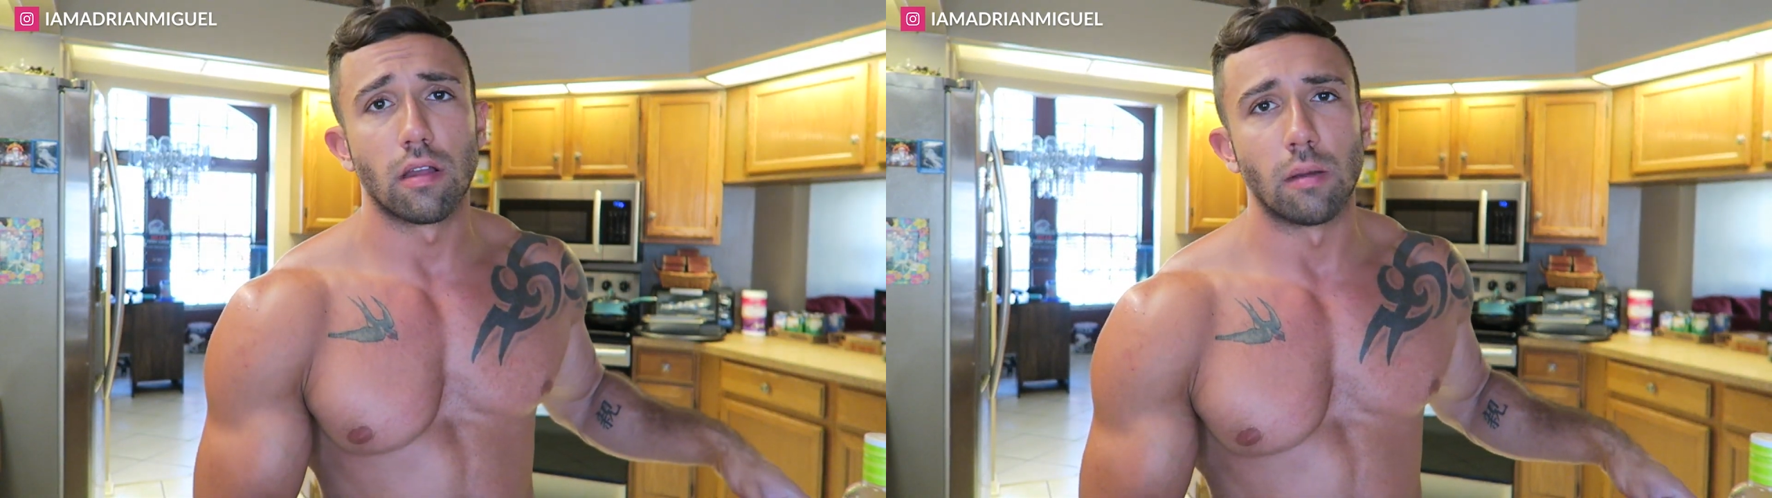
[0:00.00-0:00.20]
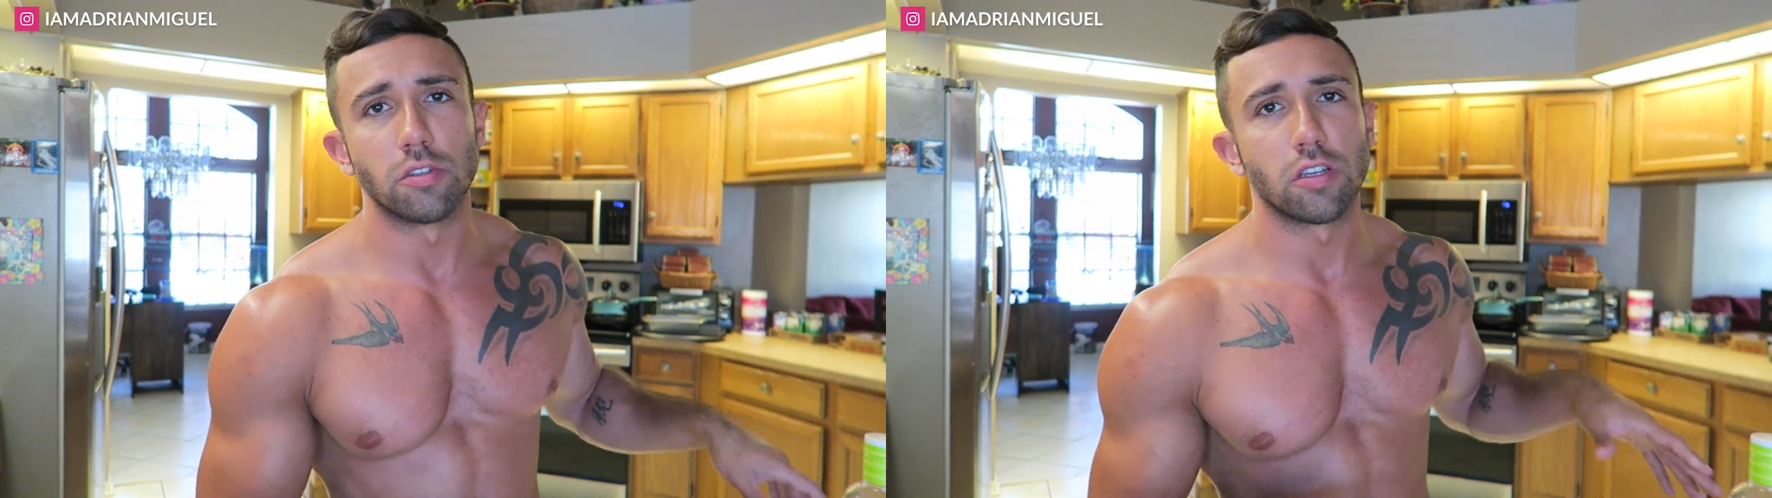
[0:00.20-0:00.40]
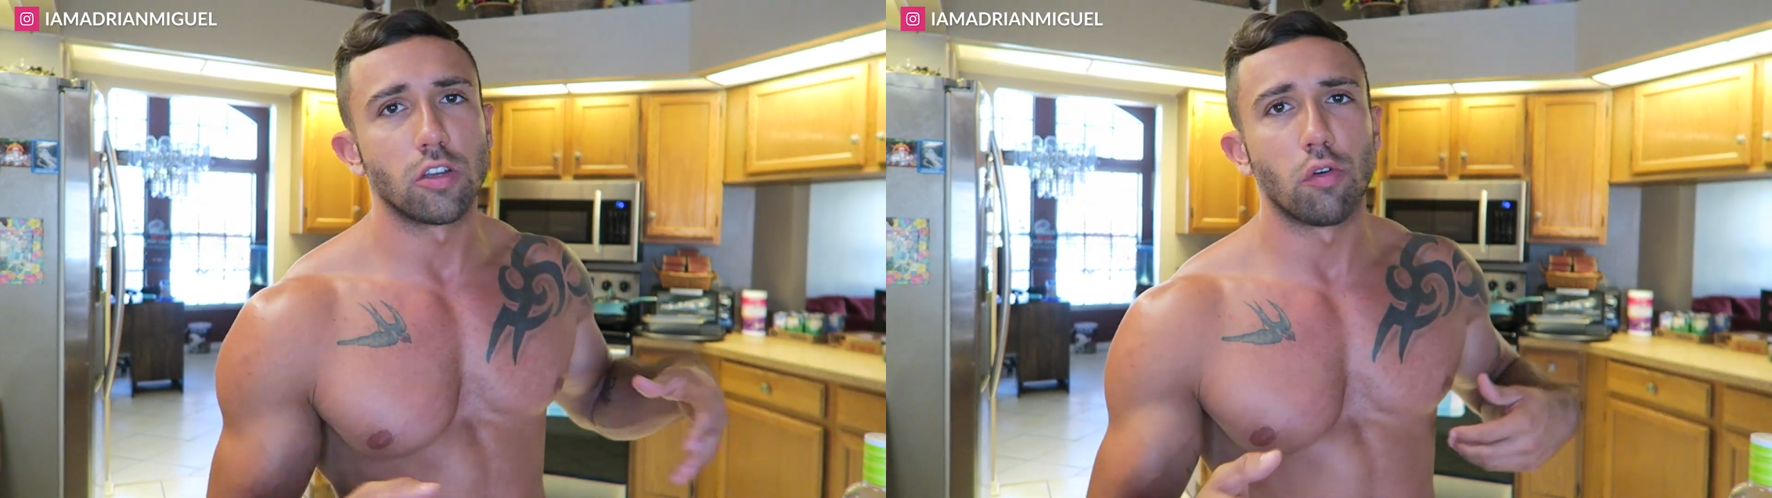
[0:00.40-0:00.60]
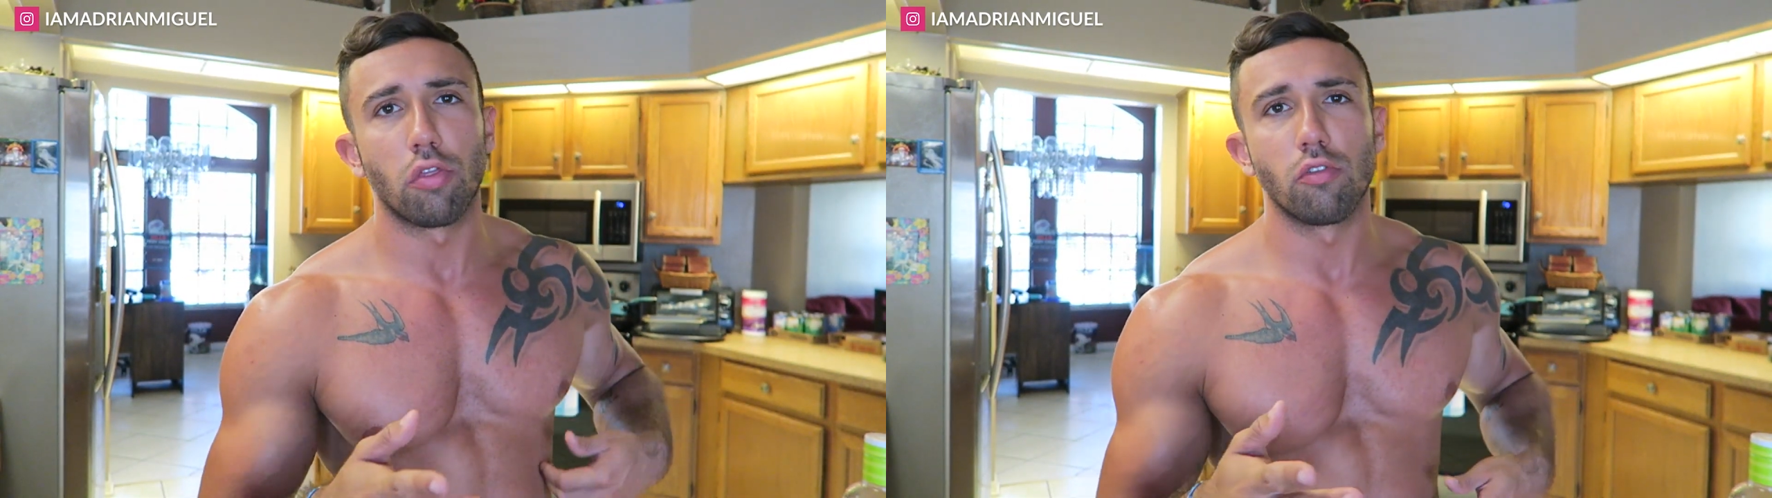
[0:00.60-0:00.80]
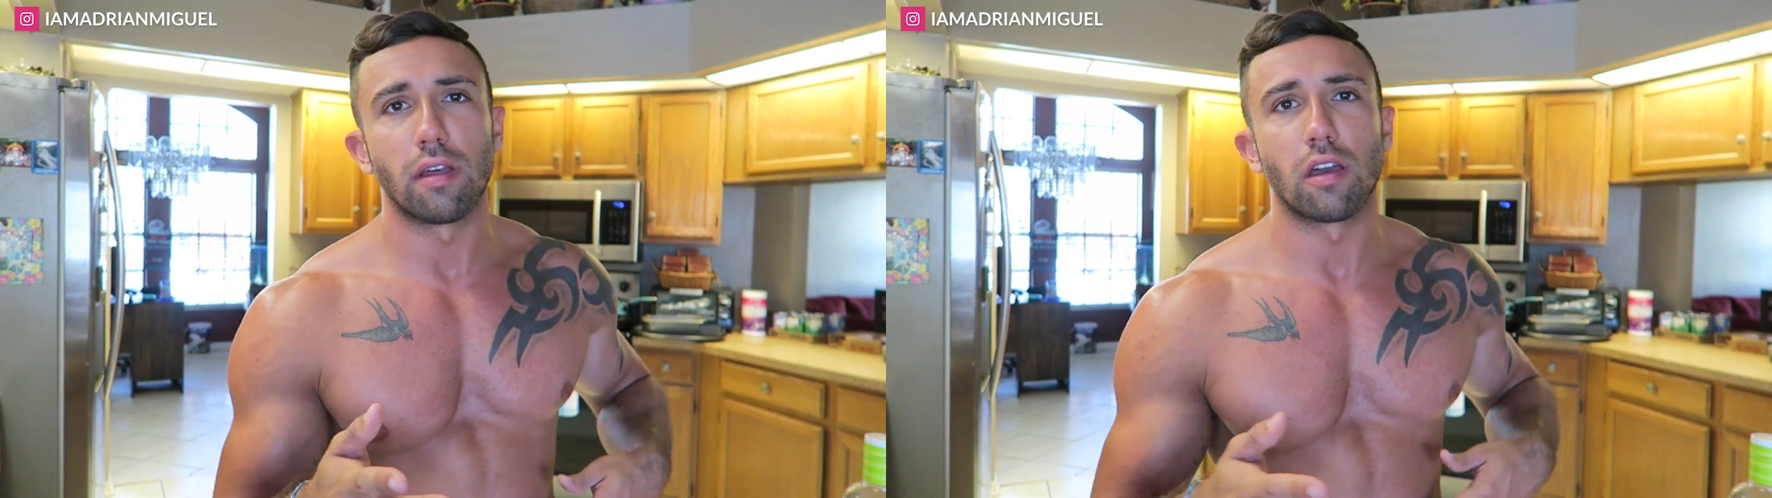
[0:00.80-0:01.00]
I'm just gonna go
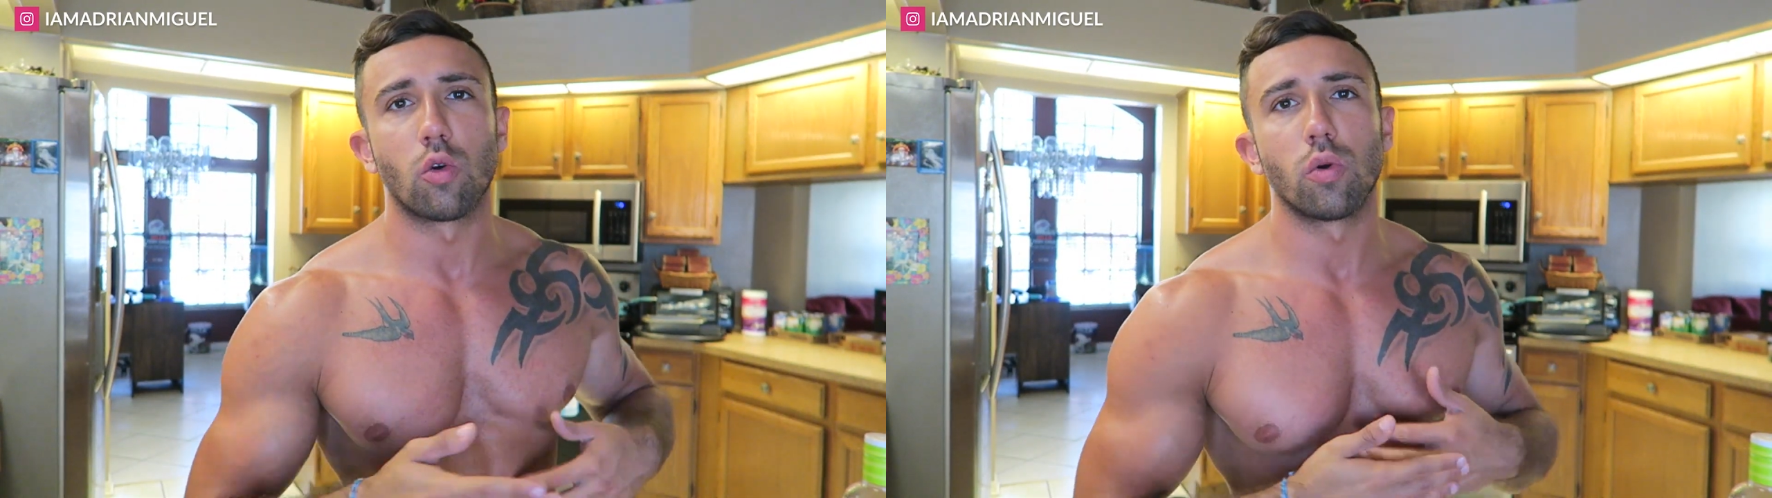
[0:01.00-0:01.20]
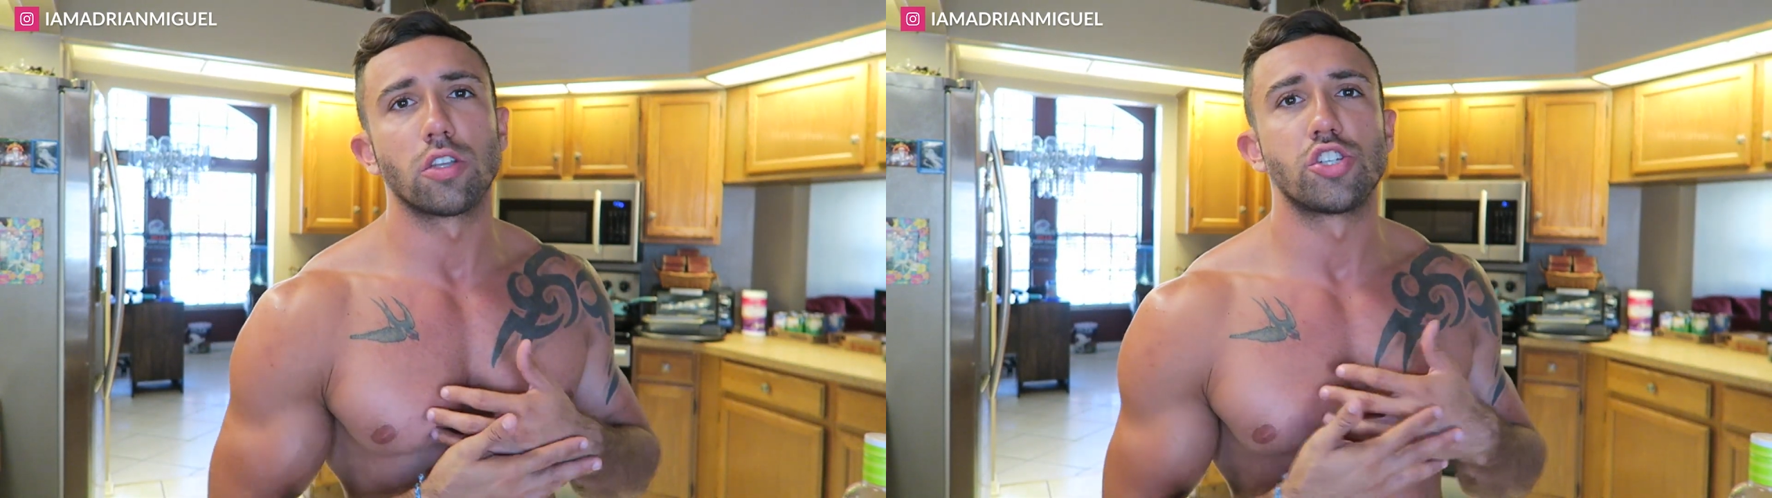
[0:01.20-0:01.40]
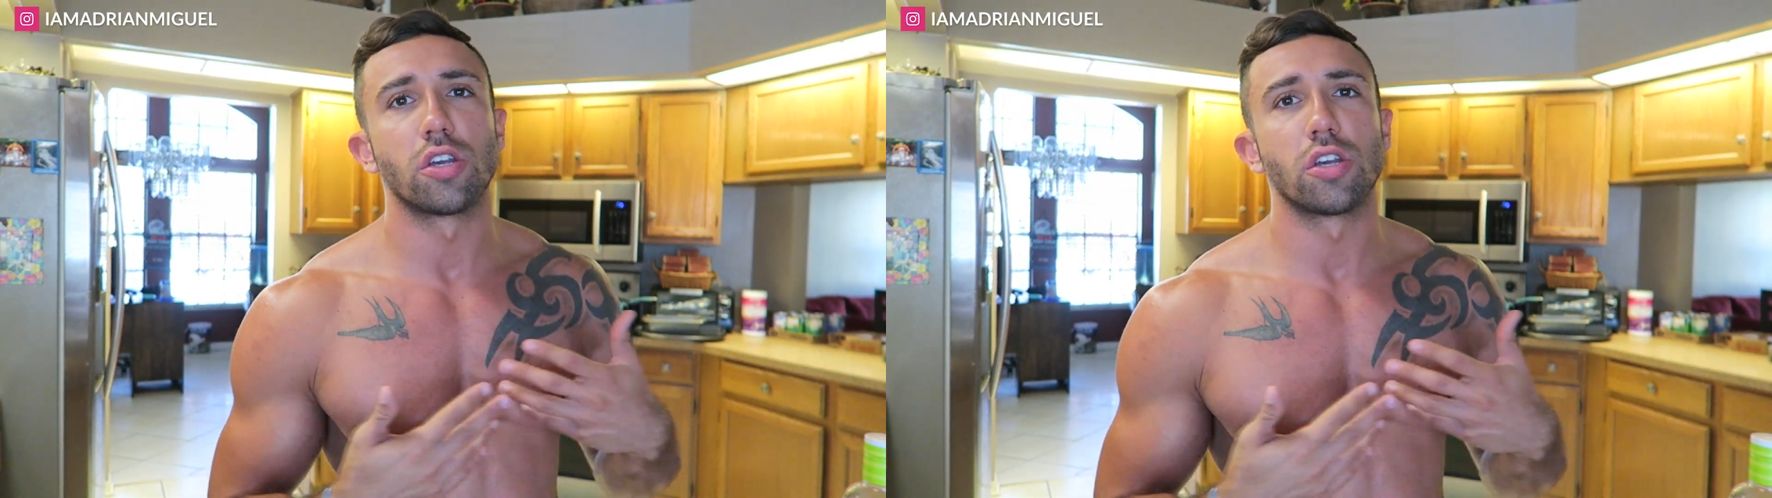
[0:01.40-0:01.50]
through like a quick